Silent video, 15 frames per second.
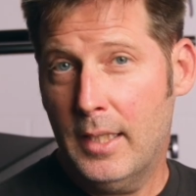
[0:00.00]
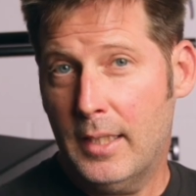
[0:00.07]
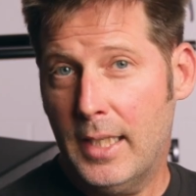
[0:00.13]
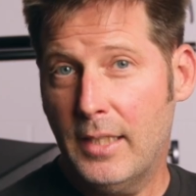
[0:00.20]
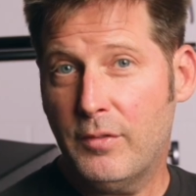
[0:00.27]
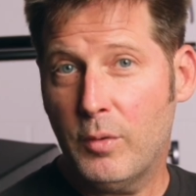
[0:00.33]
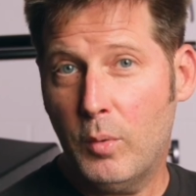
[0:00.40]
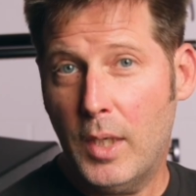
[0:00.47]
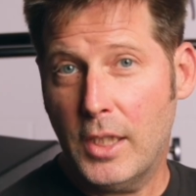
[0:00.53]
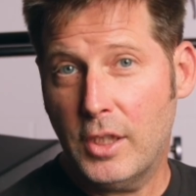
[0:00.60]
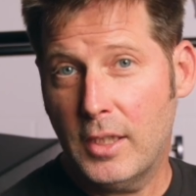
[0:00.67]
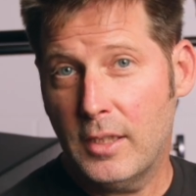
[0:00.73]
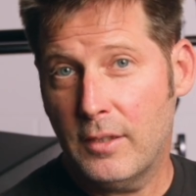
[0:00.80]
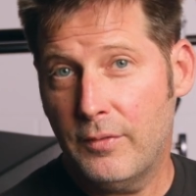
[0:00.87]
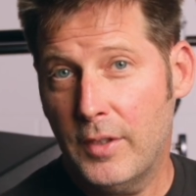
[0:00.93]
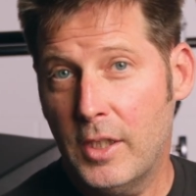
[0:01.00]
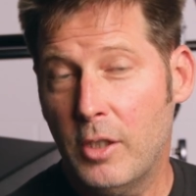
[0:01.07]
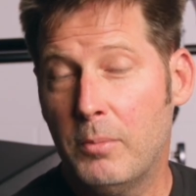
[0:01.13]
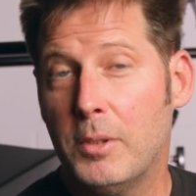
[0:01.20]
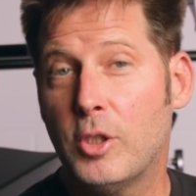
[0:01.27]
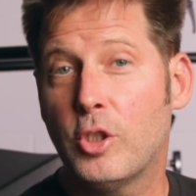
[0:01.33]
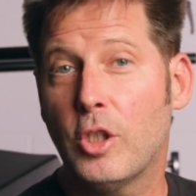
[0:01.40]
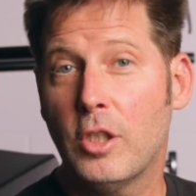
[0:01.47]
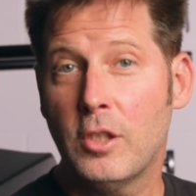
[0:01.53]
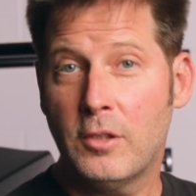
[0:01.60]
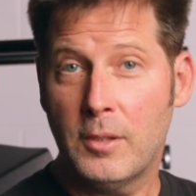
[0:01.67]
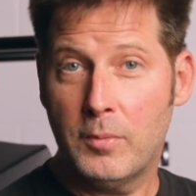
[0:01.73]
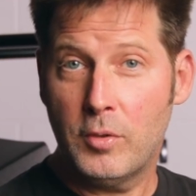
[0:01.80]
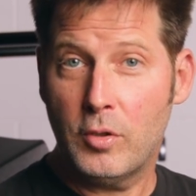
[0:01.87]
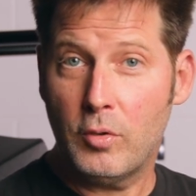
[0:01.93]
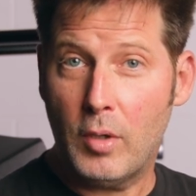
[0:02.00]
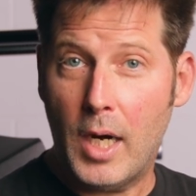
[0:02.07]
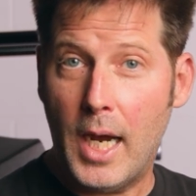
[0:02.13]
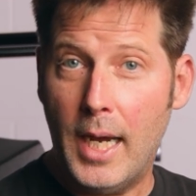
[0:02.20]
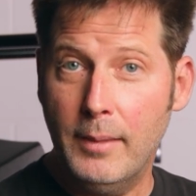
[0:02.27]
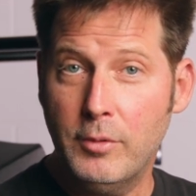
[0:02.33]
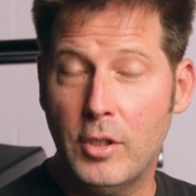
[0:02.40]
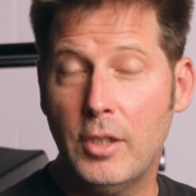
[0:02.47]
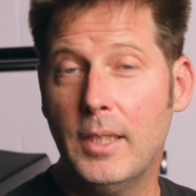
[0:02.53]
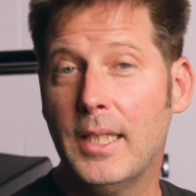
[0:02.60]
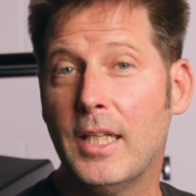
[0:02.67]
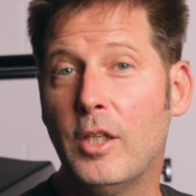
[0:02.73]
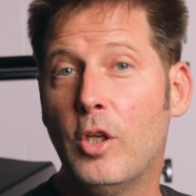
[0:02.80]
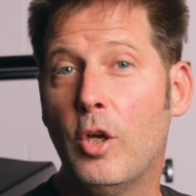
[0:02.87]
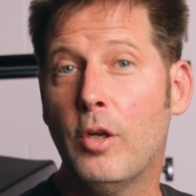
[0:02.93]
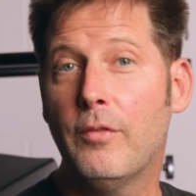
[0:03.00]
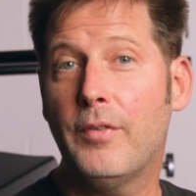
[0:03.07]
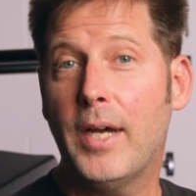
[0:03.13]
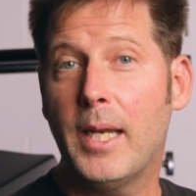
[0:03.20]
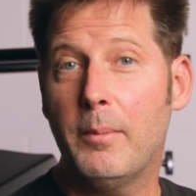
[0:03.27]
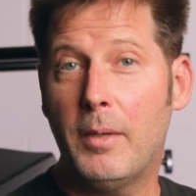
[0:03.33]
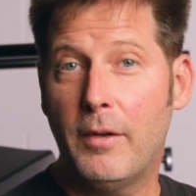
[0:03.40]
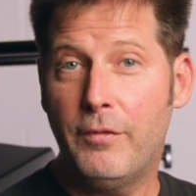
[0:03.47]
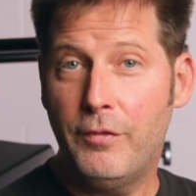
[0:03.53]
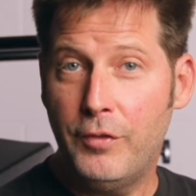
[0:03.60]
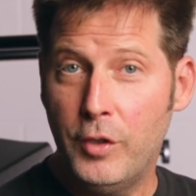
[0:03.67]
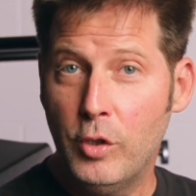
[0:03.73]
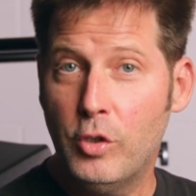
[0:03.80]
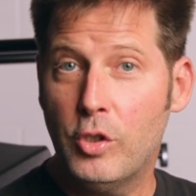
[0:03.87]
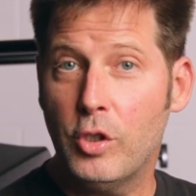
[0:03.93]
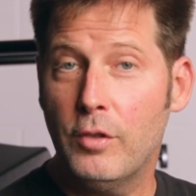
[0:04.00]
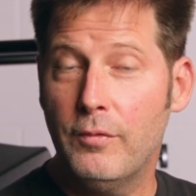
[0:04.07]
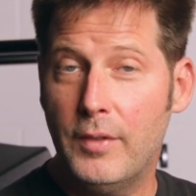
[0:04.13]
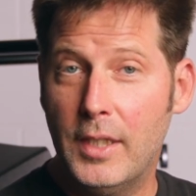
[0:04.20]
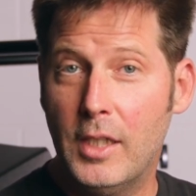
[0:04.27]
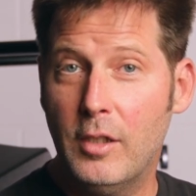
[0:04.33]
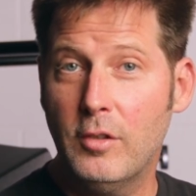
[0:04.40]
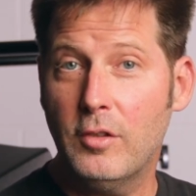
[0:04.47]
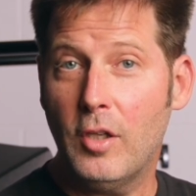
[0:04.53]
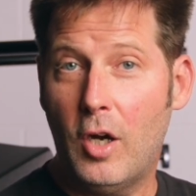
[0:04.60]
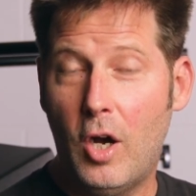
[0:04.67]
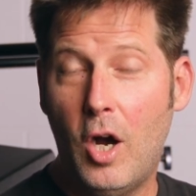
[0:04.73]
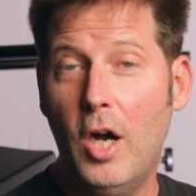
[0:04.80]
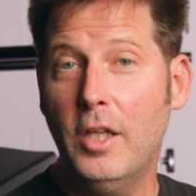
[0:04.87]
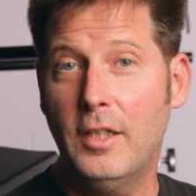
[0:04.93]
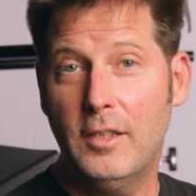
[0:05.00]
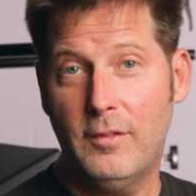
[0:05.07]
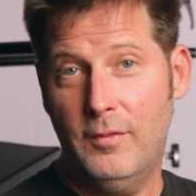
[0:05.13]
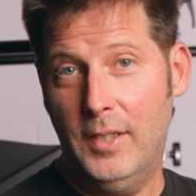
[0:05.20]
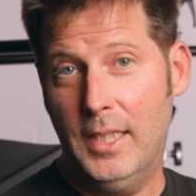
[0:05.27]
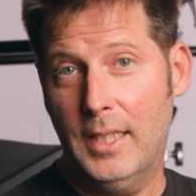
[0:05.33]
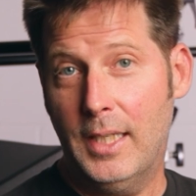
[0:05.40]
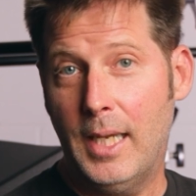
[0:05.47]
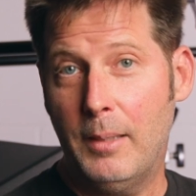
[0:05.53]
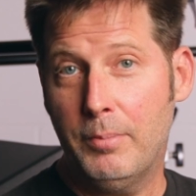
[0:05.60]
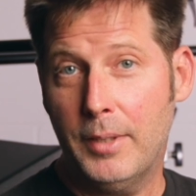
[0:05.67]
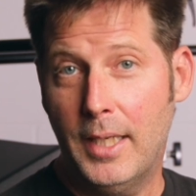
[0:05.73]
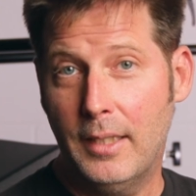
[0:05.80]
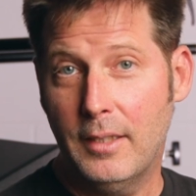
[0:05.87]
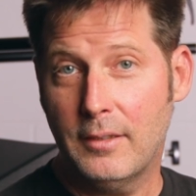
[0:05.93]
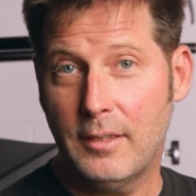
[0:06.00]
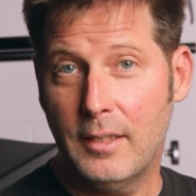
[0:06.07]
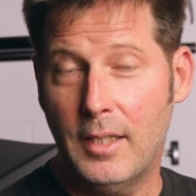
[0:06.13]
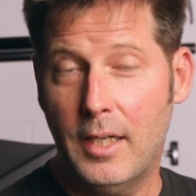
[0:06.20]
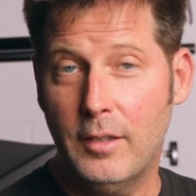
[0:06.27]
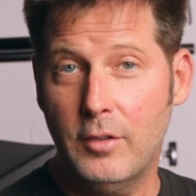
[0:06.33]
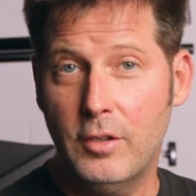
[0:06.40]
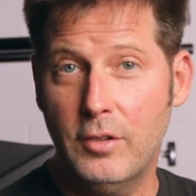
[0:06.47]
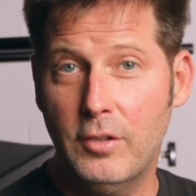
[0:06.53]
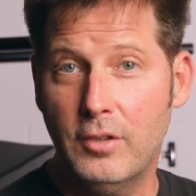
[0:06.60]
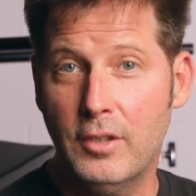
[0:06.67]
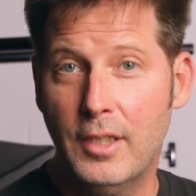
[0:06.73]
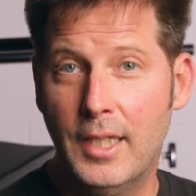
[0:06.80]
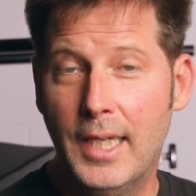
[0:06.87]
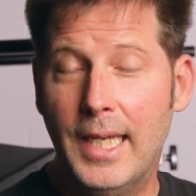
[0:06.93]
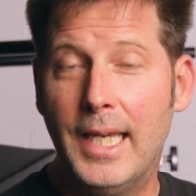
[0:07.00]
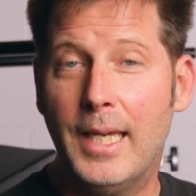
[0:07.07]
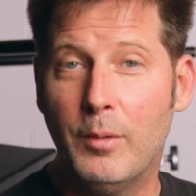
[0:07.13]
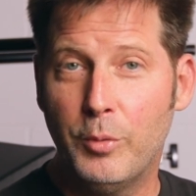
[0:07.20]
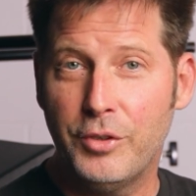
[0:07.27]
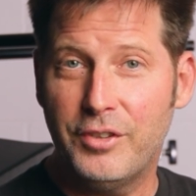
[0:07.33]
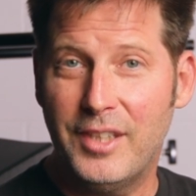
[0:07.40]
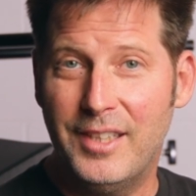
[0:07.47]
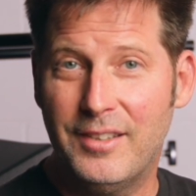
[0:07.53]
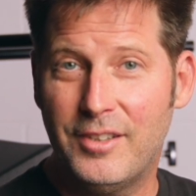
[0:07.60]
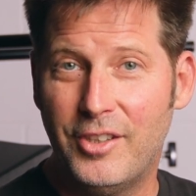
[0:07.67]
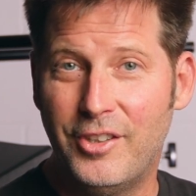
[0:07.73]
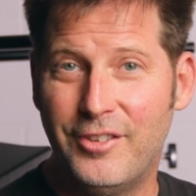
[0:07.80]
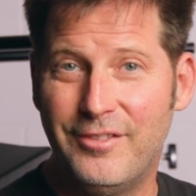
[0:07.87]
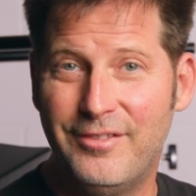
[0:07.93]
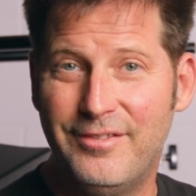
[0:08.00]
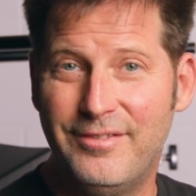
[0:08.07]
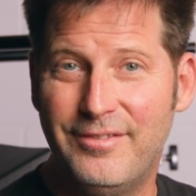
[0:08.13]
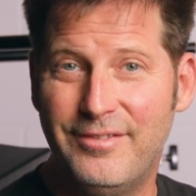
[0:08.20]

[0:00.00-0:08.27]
Thanks for watching this video. Be sure to subscribe so you can get notified about future videos on this VNA playlist and others, and we'll see you soon.